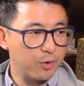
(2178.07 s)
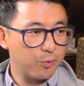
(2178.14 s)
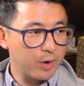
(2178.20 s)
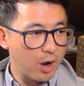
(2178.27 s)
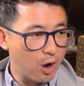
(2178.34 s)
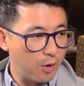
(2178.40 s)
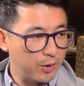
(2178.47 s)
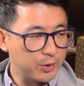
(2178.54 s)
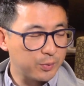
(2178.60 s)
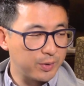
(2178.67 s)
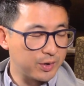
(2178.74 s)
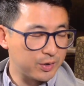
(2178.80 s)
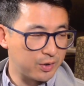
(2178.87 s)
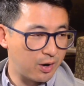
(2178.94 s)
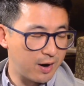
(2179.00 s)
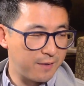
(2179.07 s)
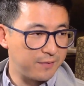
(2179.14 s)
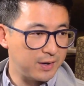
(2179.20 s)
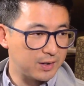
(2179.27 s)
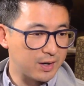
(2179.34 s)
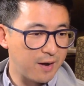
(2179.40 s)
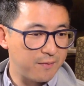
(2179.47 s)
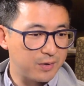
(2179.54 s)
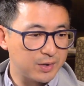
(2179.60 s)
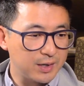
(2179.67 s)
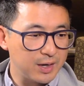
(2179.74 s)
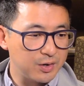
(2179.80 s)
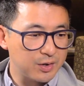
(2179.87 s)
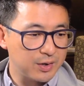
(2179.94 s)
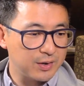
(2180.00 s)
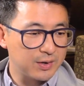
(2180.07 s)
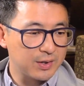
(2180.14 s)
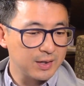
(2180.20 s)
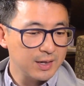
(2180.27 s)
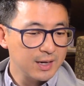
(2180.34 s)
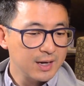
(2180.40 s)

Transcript: Mm-hmm. We always want to start off these conversations